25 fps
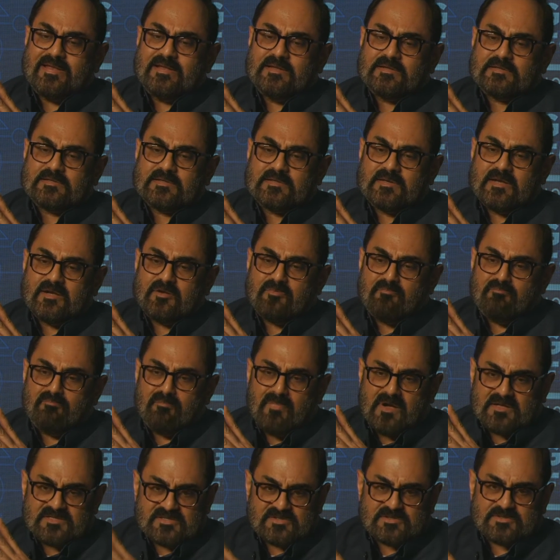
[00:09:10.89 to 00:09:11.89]
internet
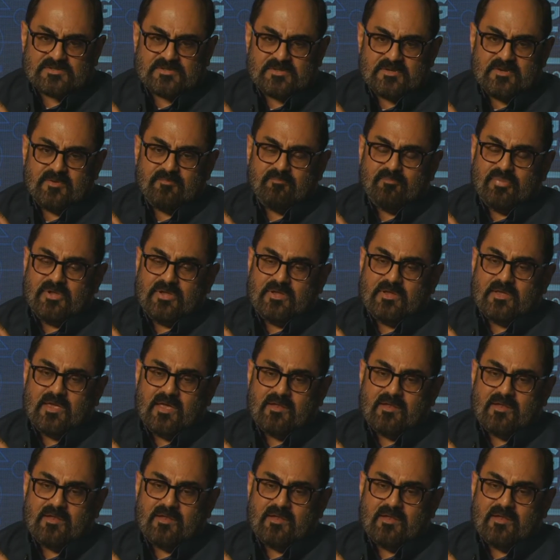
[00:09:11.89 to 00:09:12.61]
must be,